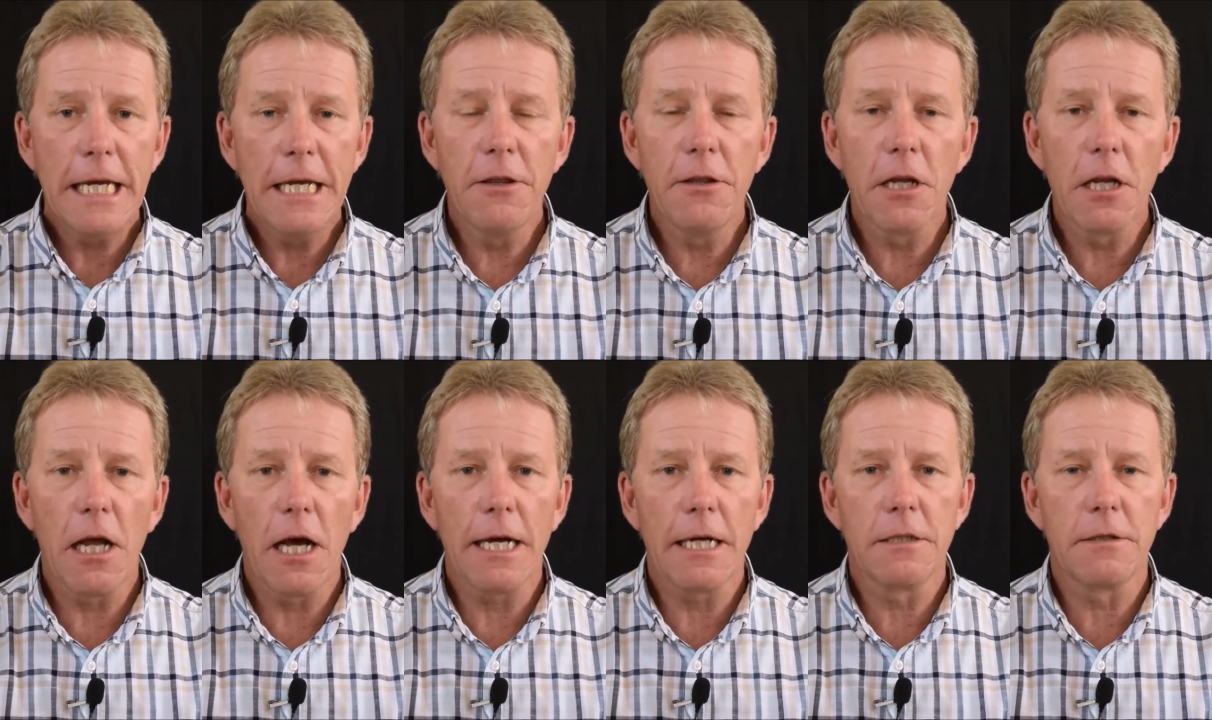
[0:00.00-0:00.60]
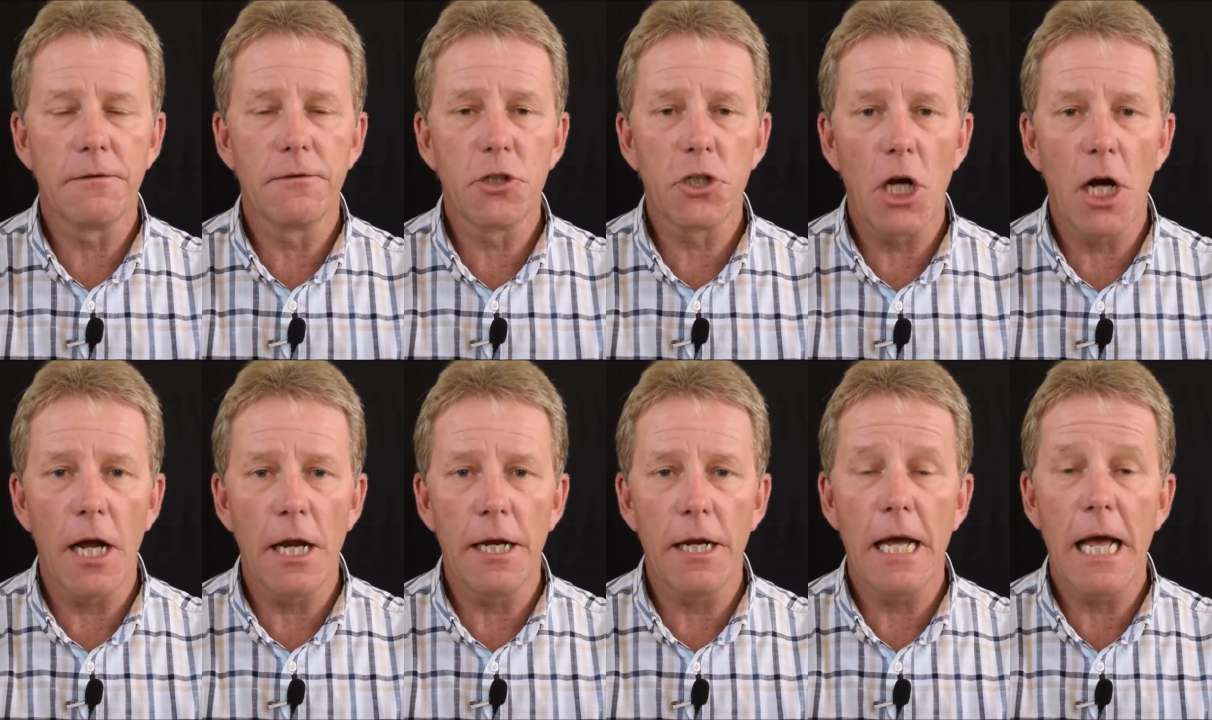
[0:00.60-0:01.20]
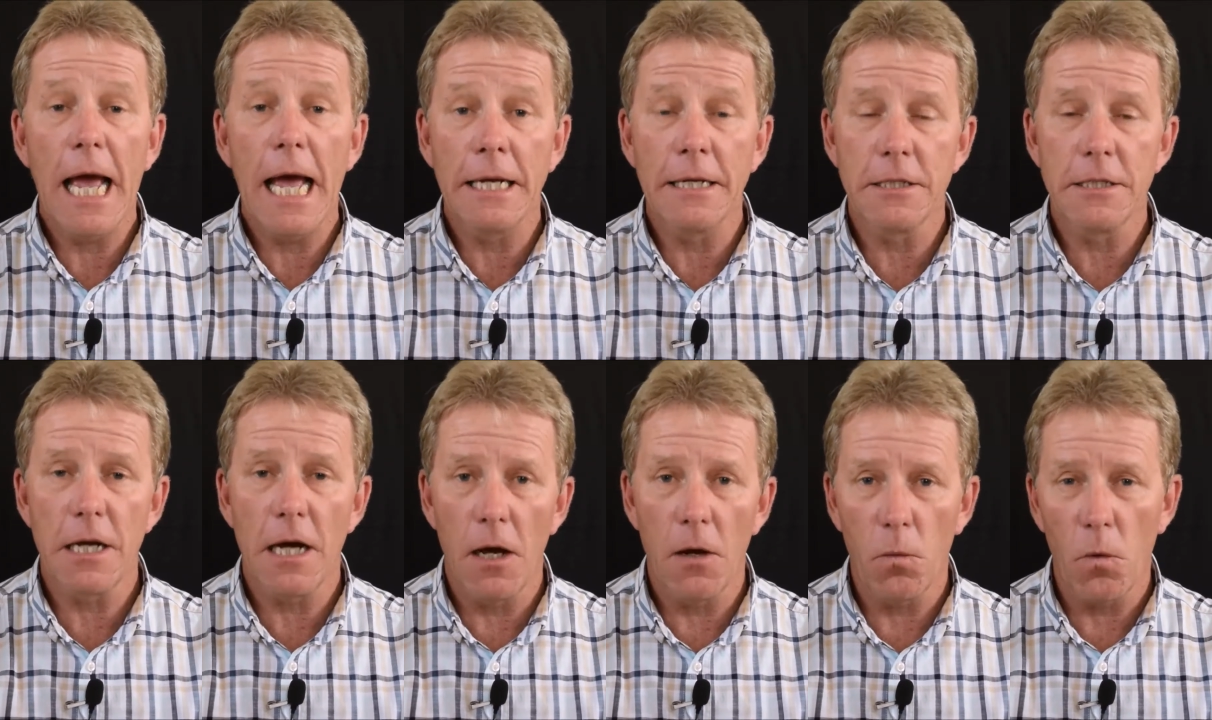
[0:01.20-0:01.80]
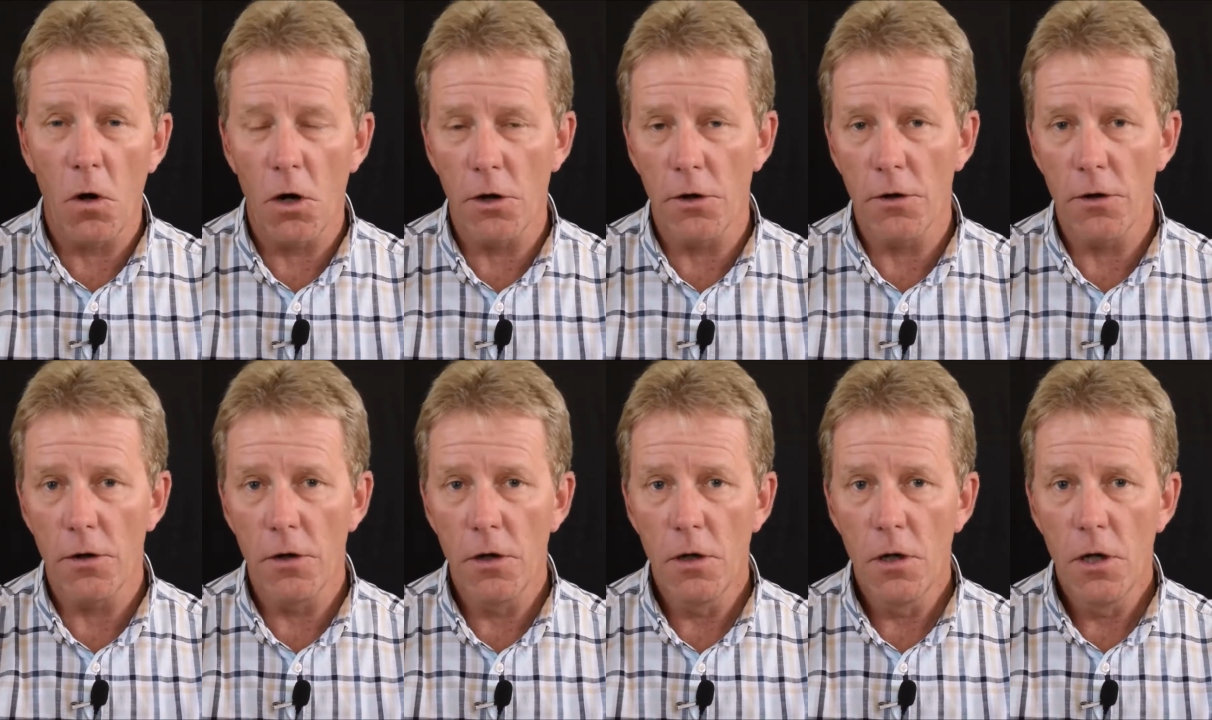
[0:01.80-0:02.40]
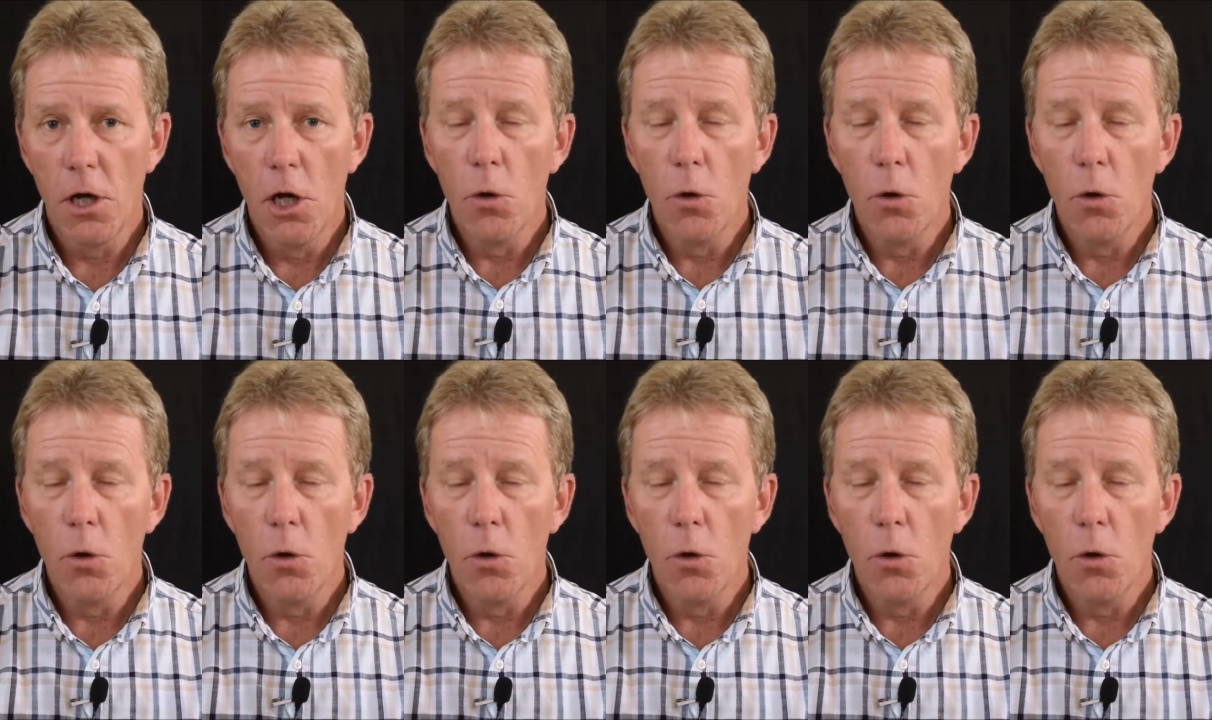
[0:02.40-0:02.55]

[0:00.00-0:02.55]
in the likes of China and Taiwan,